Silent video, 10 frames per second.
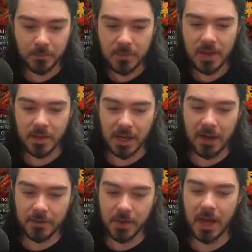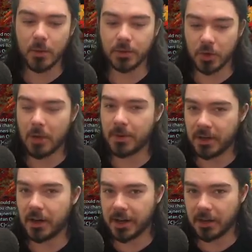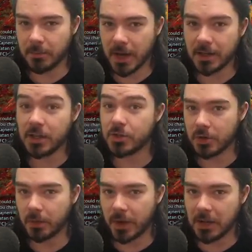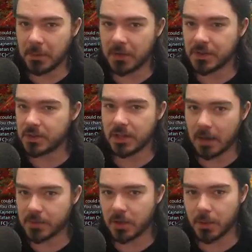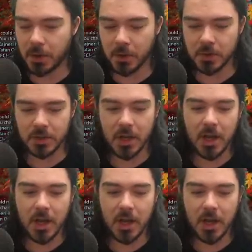Then after that, we'll drop in our Higanbana during raid buffs to snapshot those,